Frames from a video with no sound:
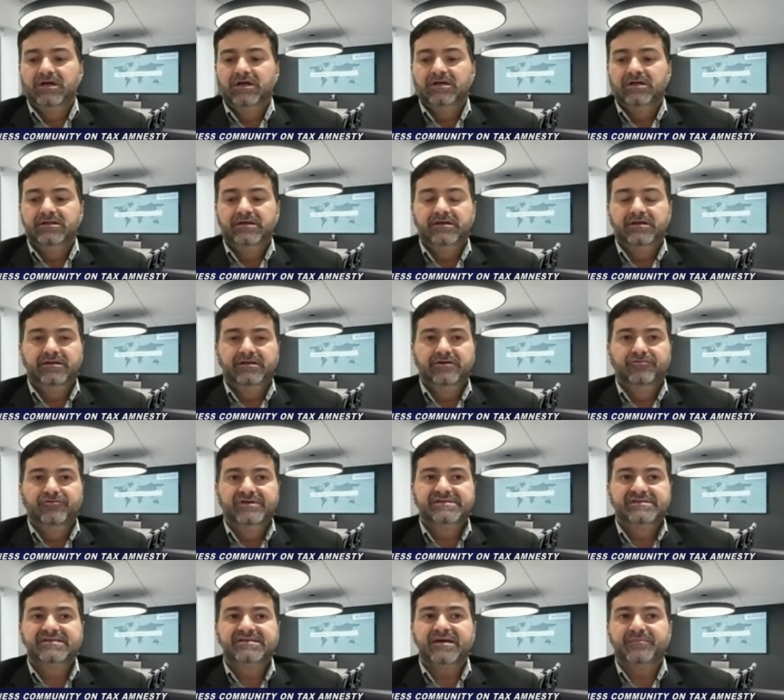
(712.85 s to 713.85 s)
the, the
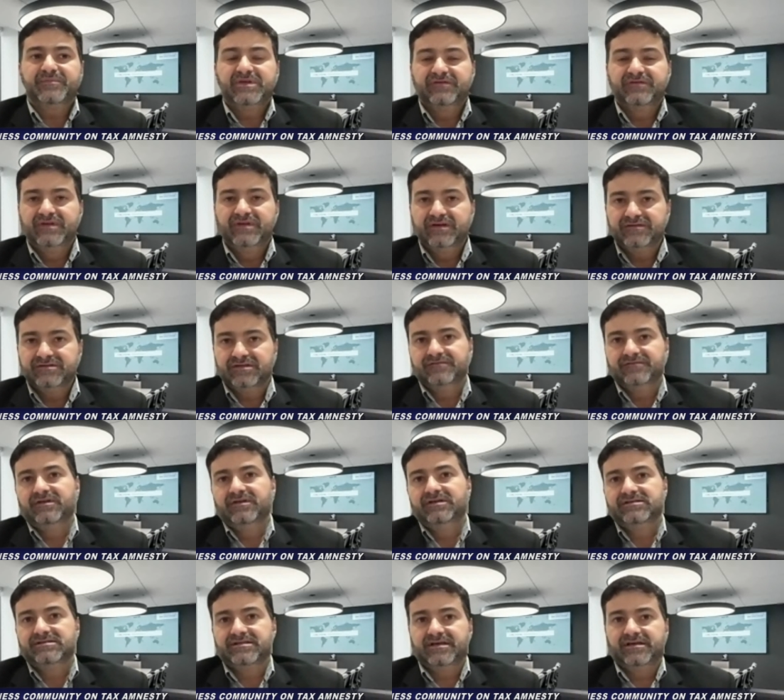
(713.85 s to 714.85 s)
receptiveness of
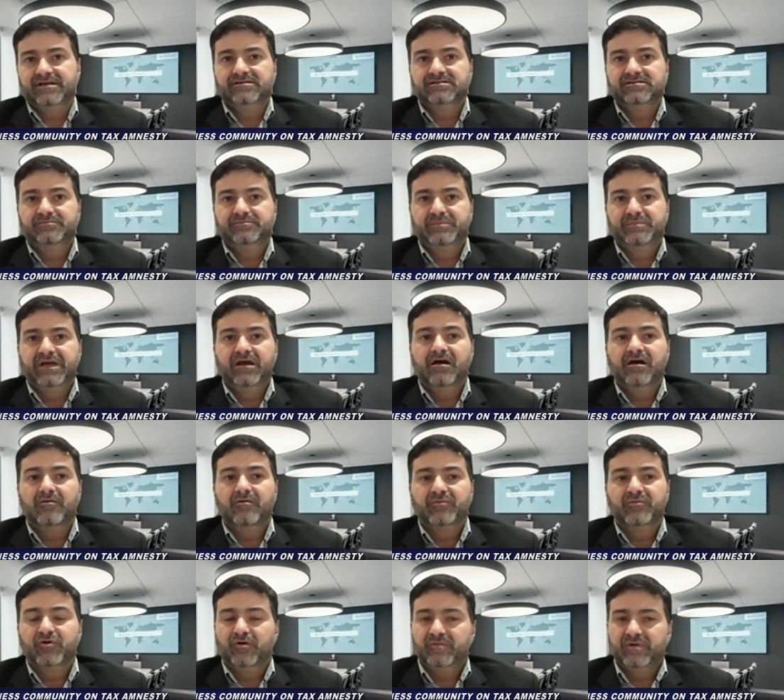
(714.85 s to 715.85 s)
these things
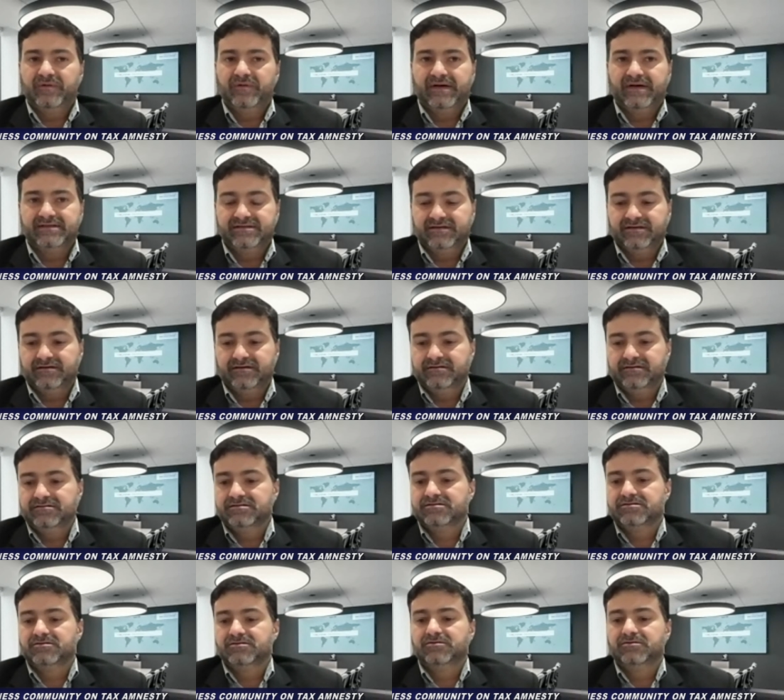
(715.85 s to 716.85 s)
become problematic.
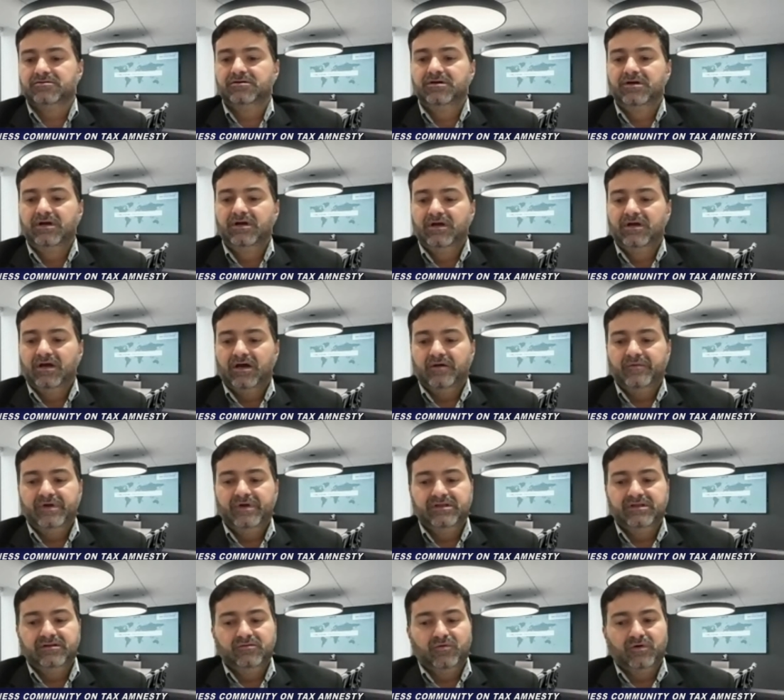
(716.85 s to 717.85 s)
So, I
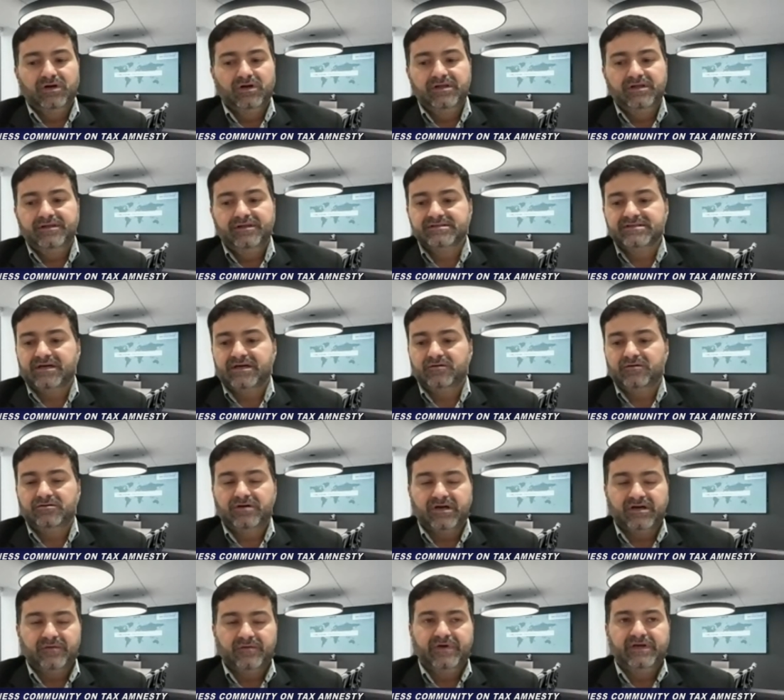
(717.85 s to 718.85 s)
mean, one of the things I would
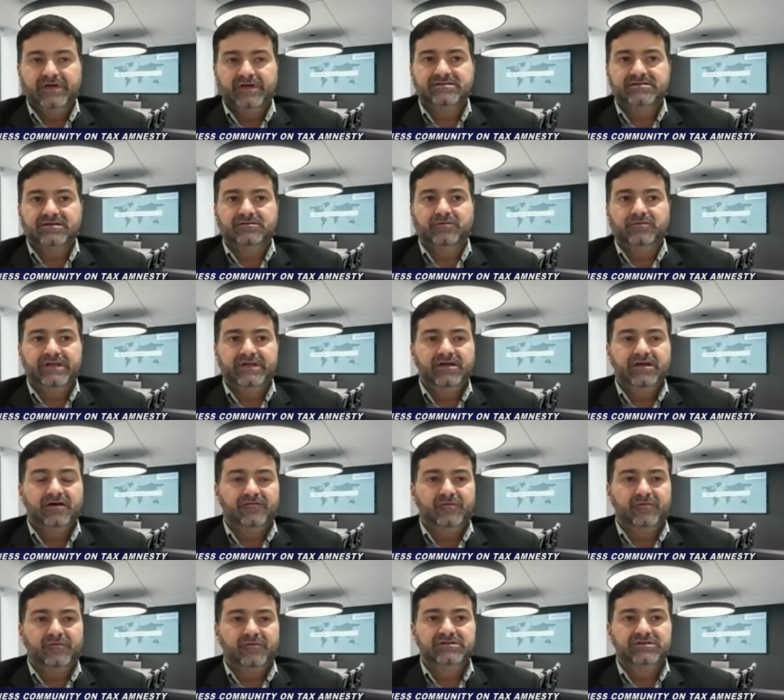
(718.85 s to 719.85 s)
recommend is that when the
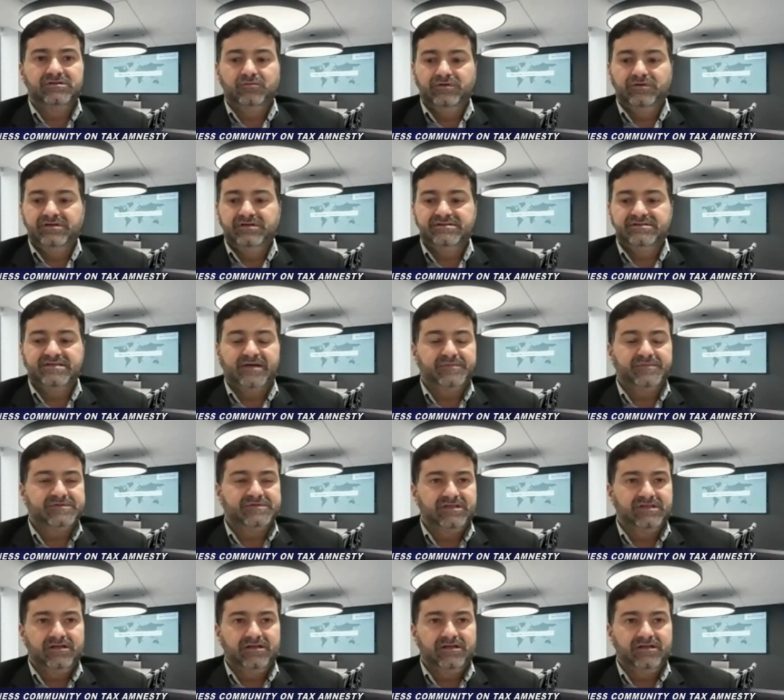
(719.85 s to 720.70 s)
government, the steps that they're